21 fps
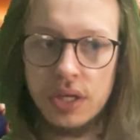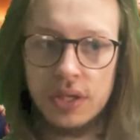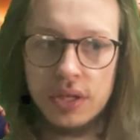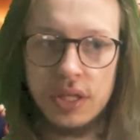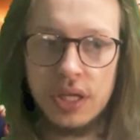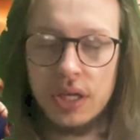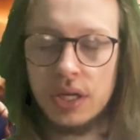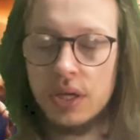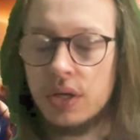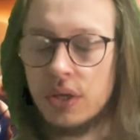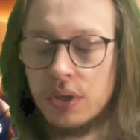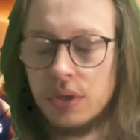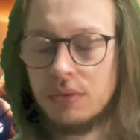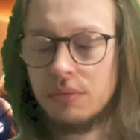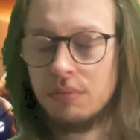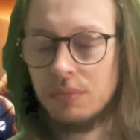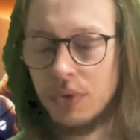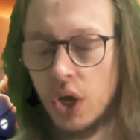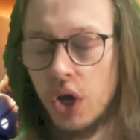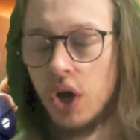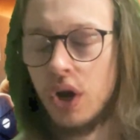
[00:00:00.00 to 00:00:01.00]
that
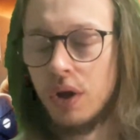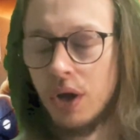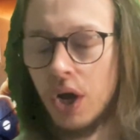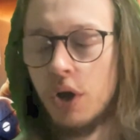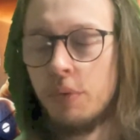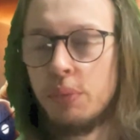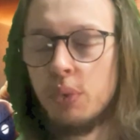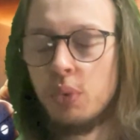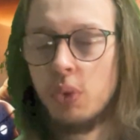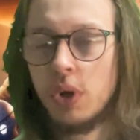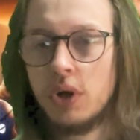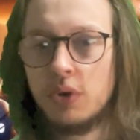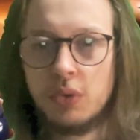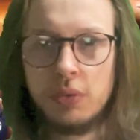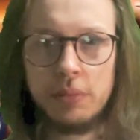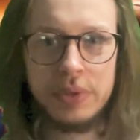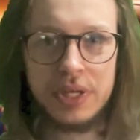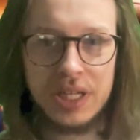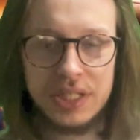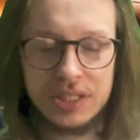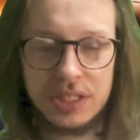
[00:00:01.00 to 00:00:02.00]
open world we've
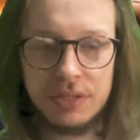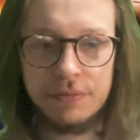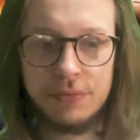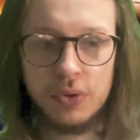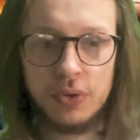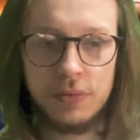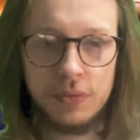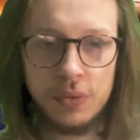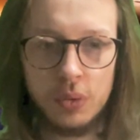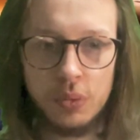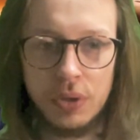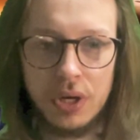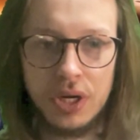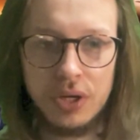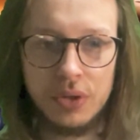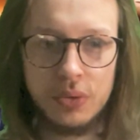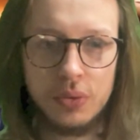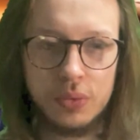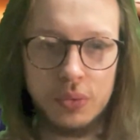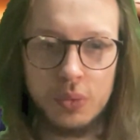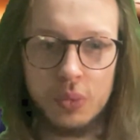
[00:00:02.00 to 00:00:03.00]
been asking for for a
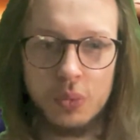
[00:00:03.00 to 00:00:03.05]
while.